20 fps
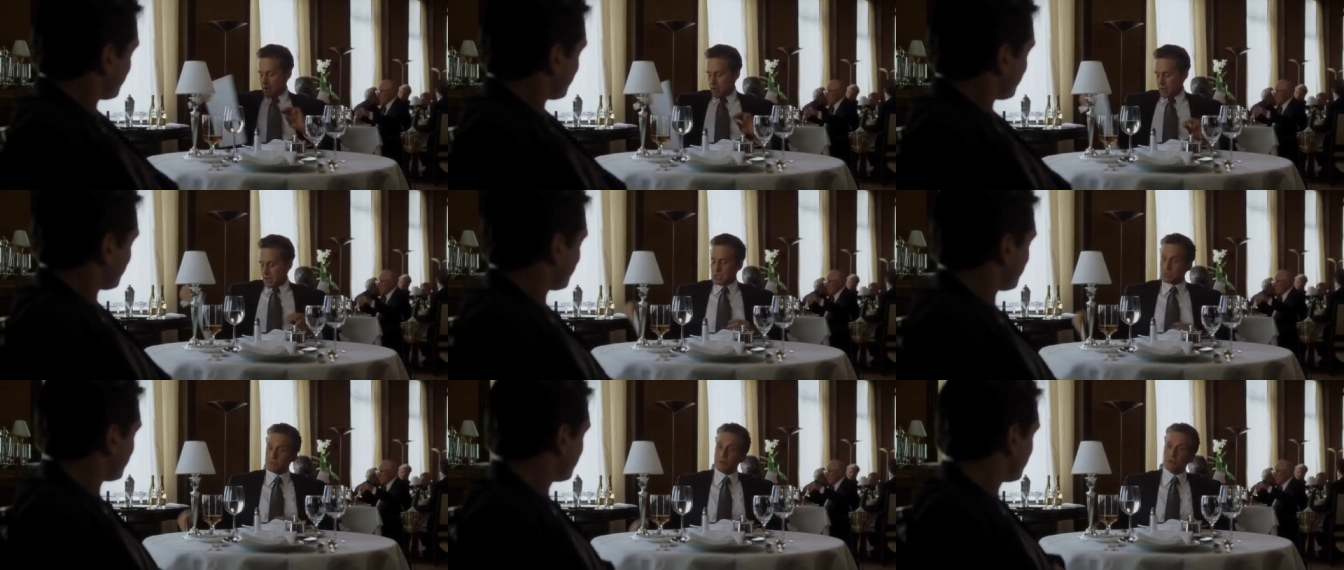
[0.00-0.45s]

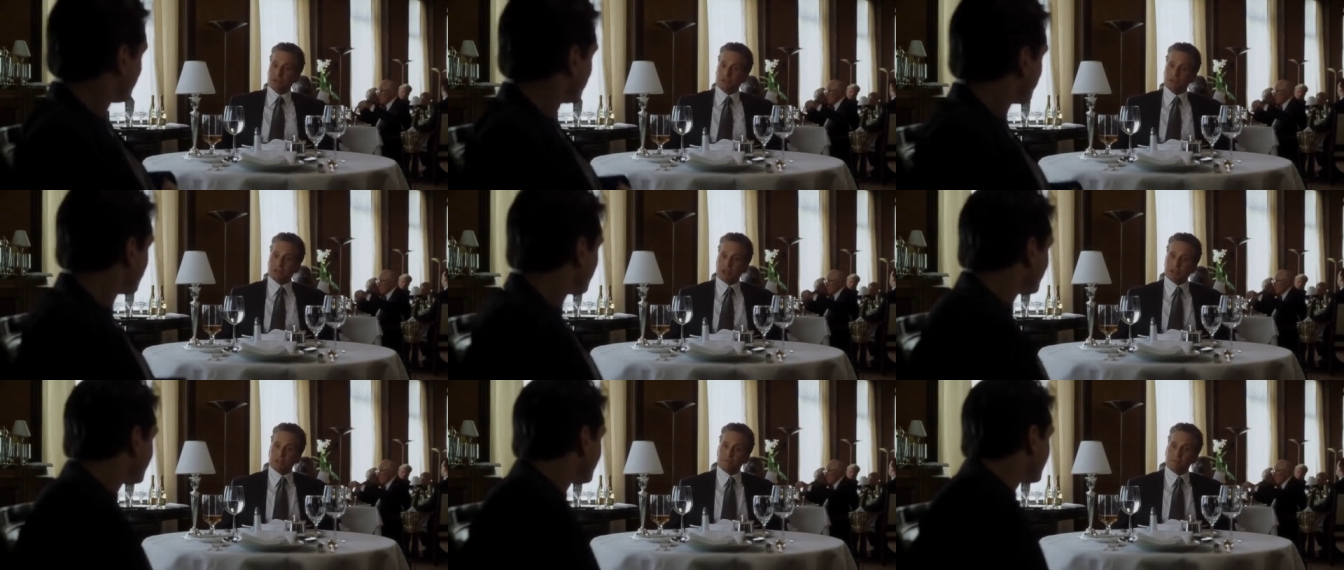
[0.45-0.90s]
As much as
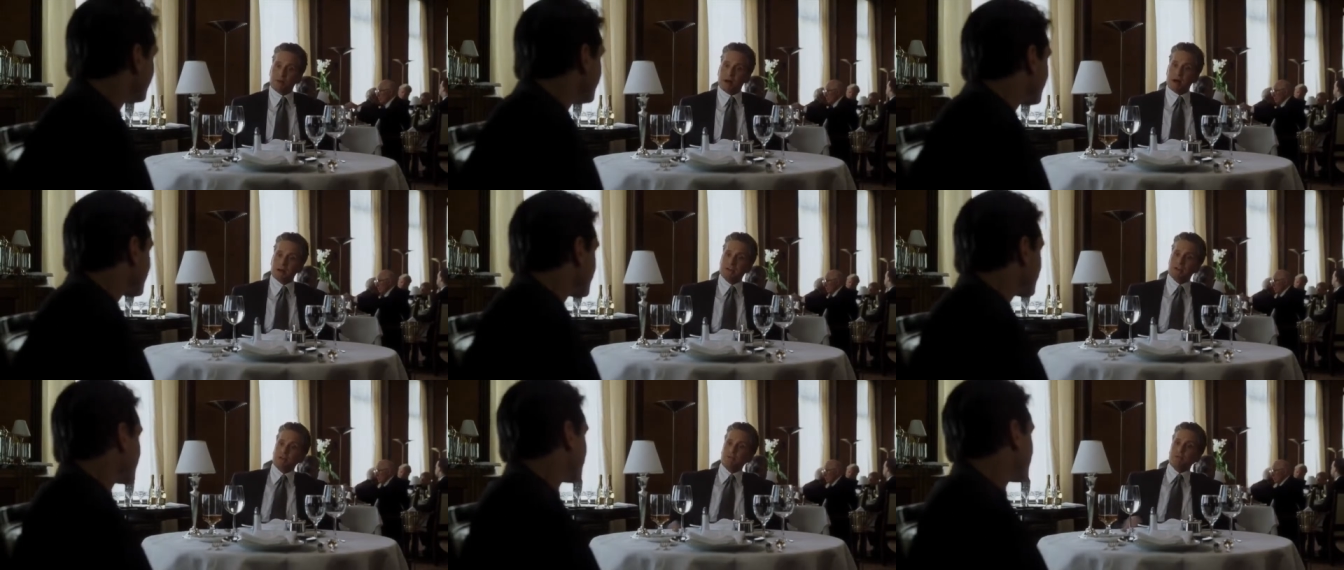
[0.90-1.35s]
that's
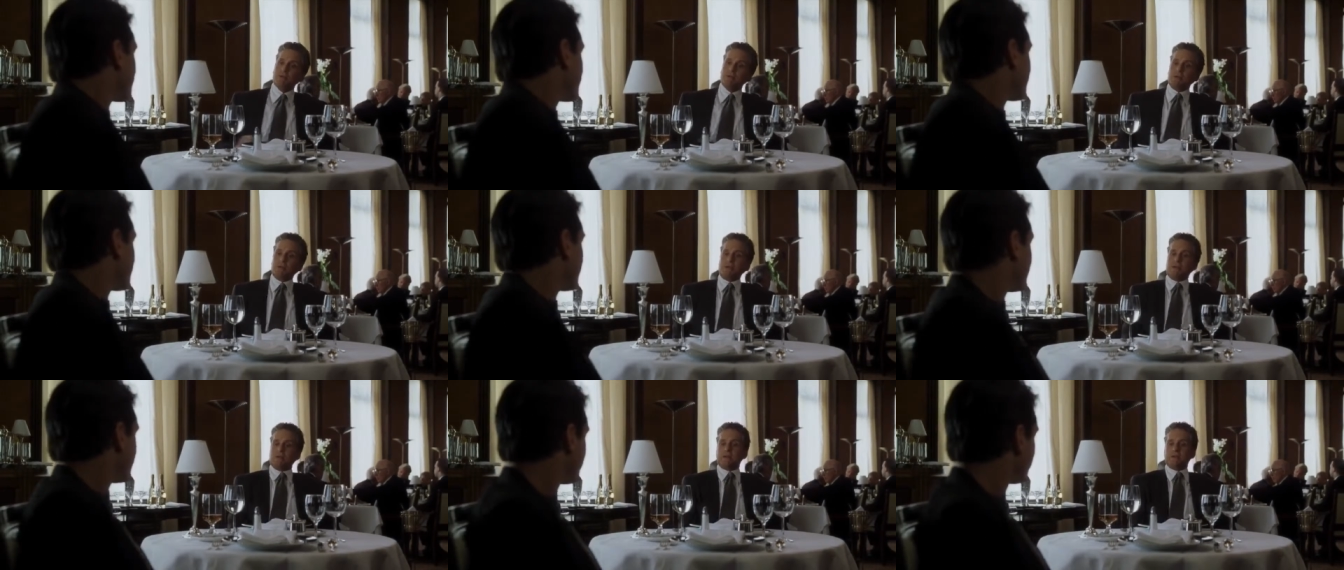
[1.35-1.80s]
possible.
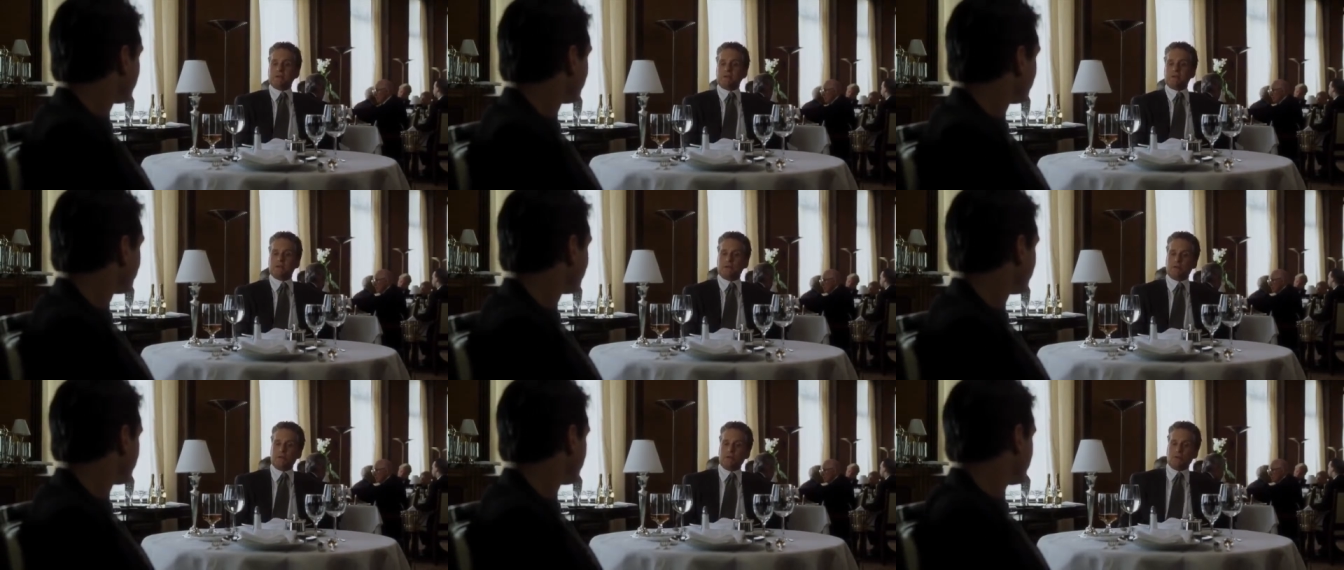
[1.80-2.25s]

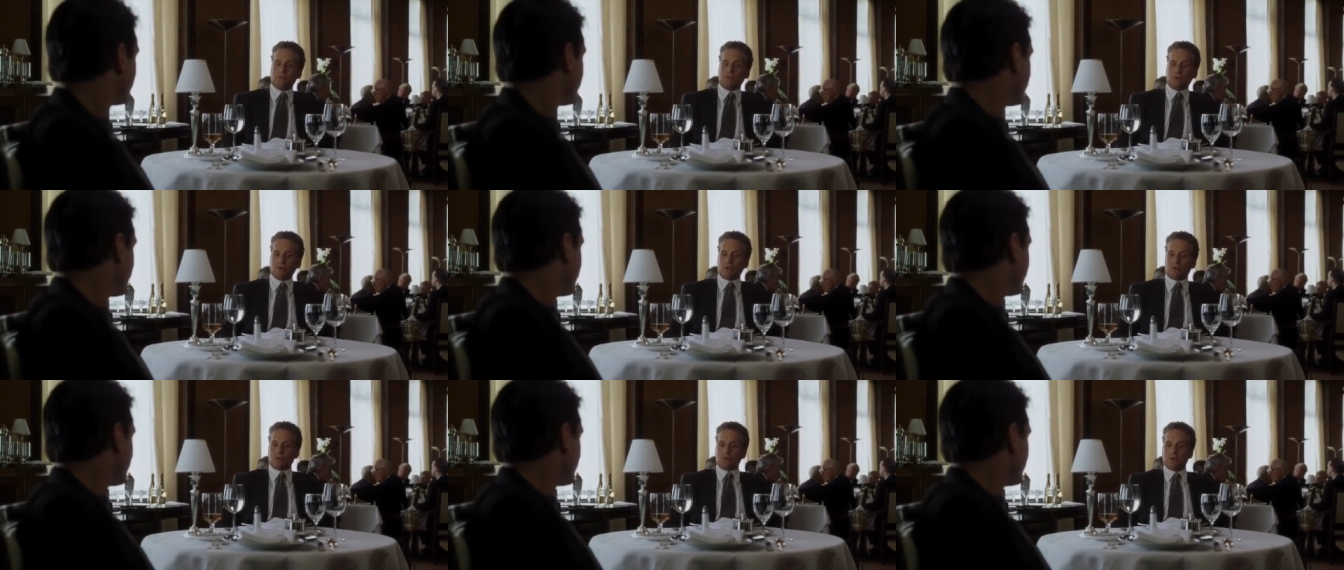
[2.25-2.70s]
You
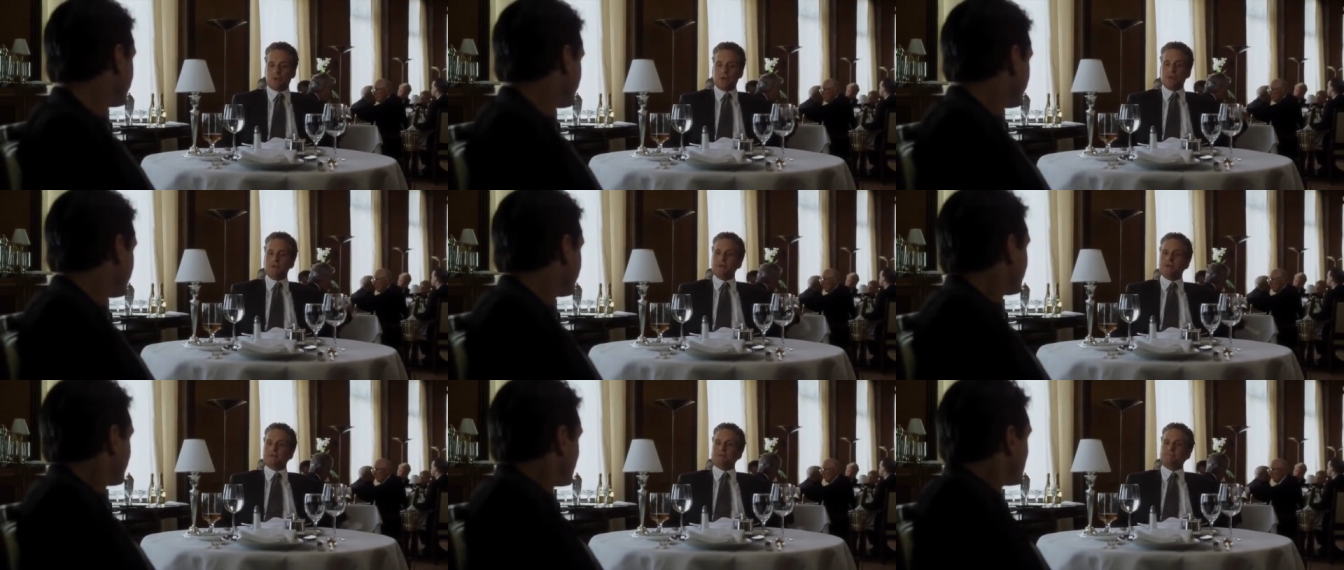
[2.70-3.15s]
look good.
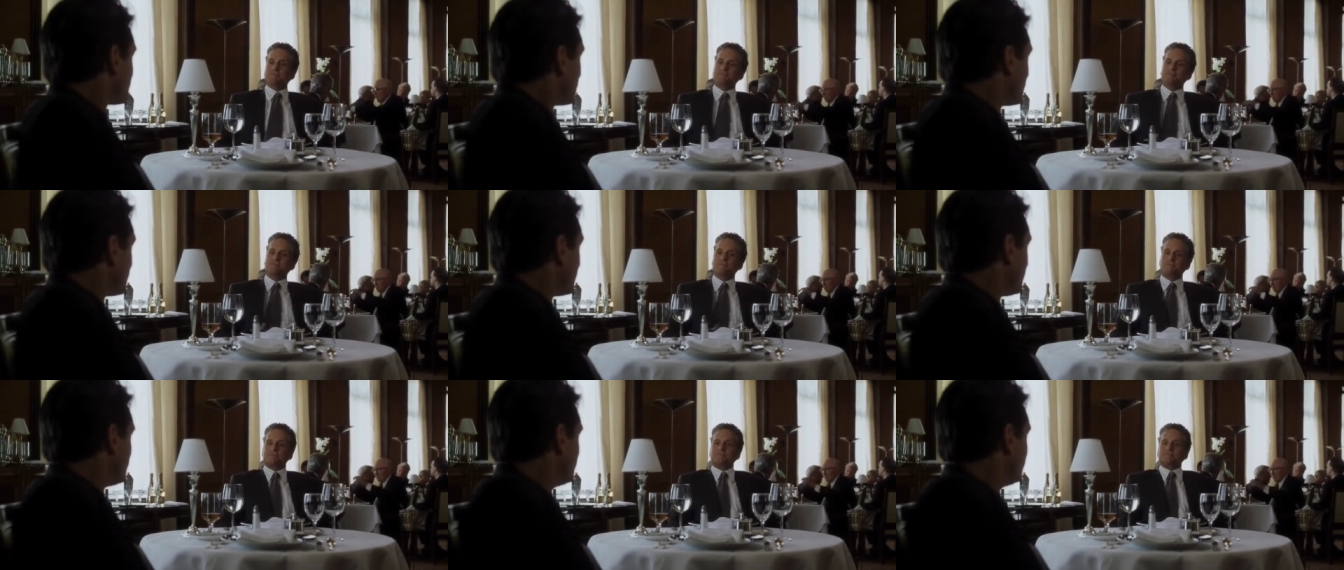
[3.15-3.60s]
So do
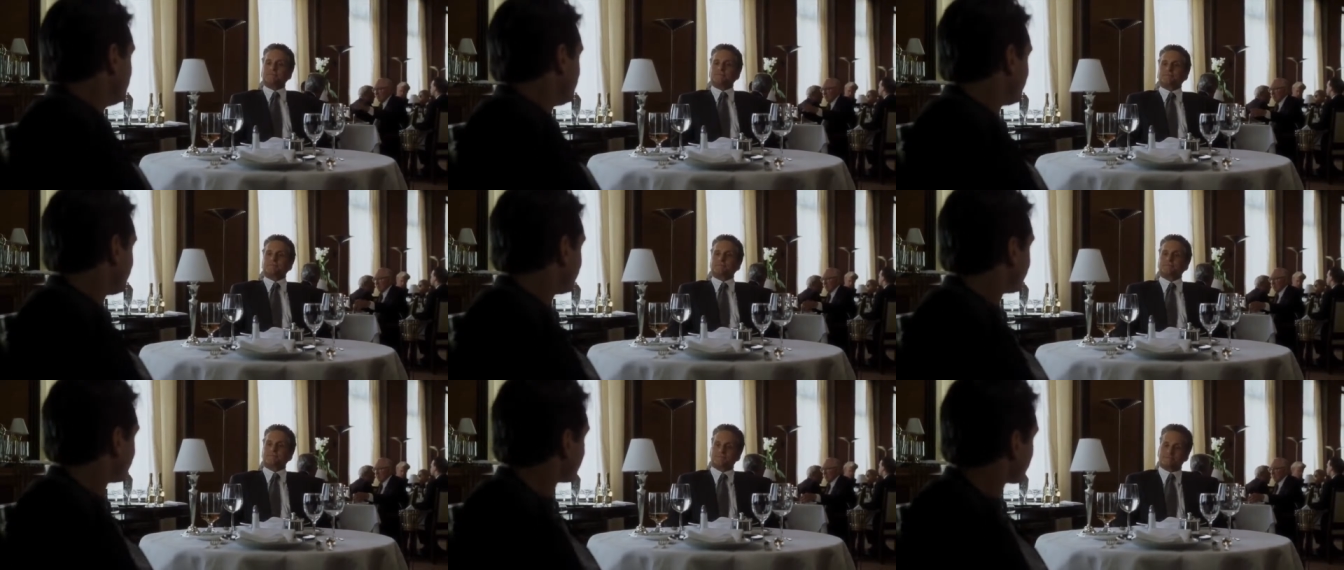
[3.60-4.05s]
you.
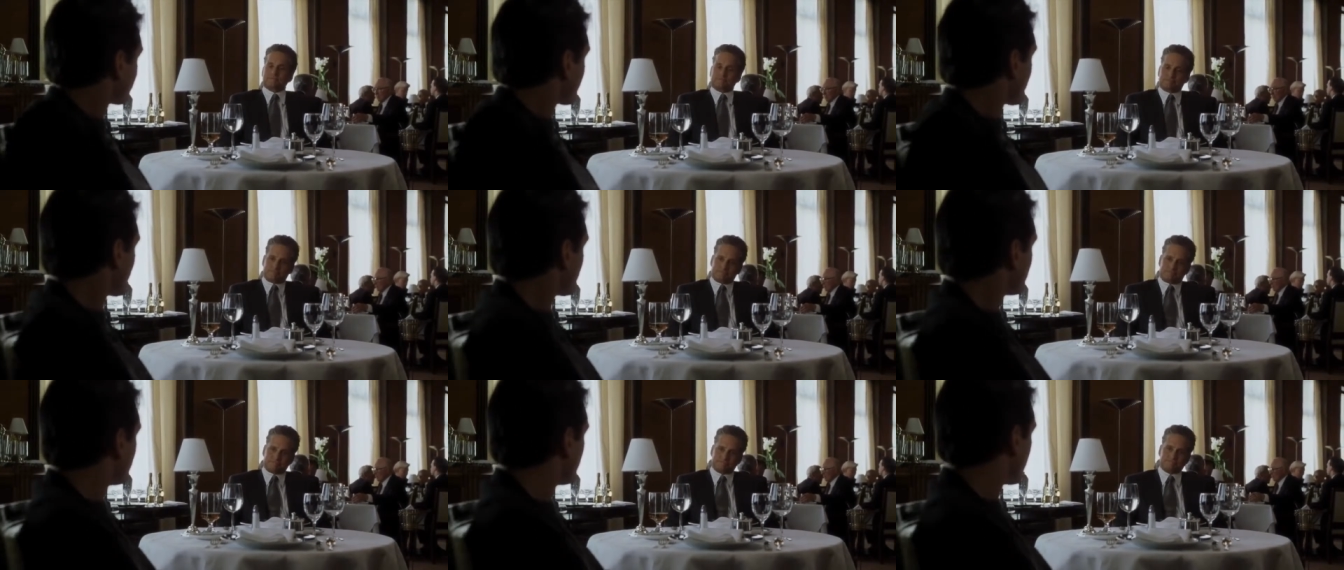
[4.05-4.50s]

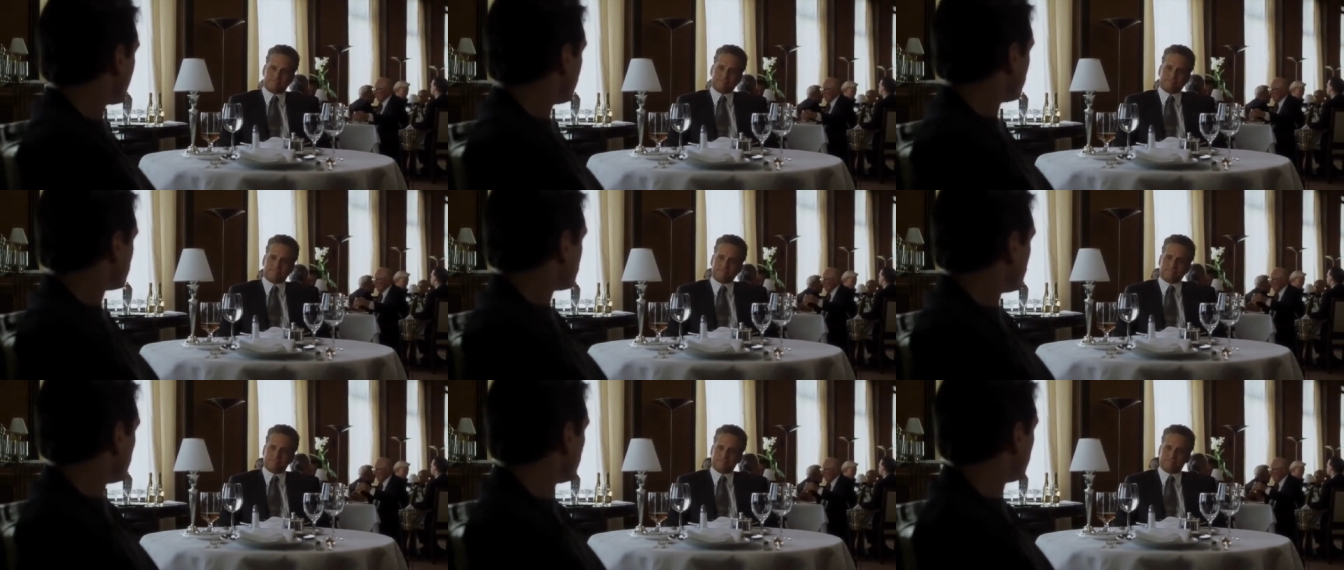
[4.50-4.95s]
I think I
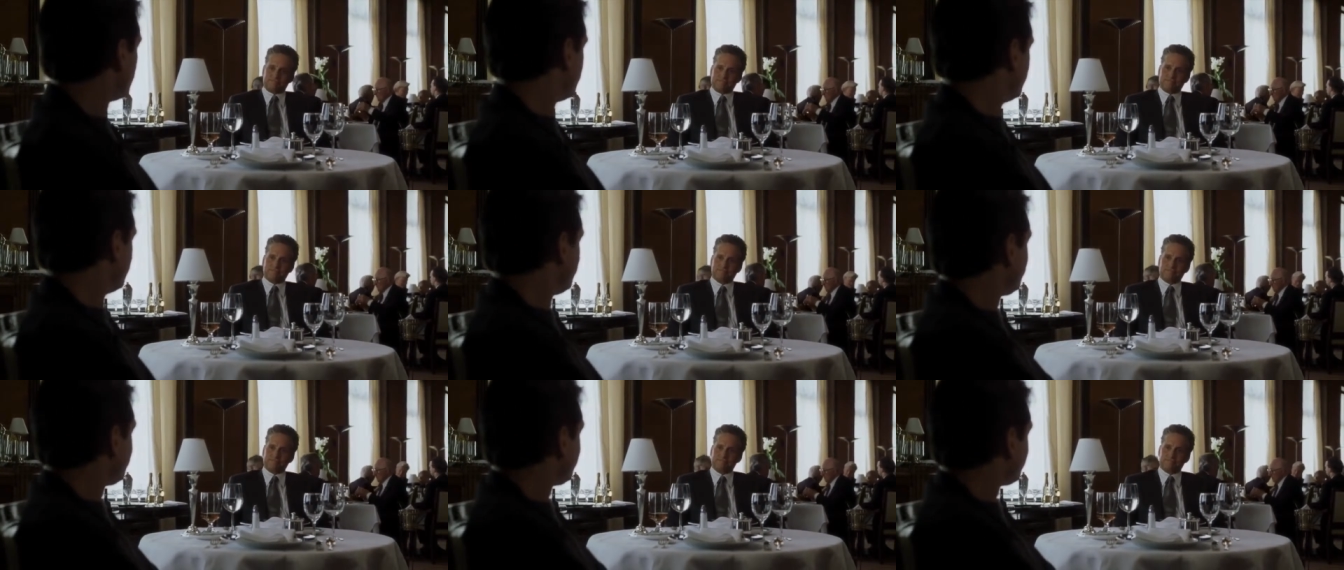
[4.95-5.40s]
was worried.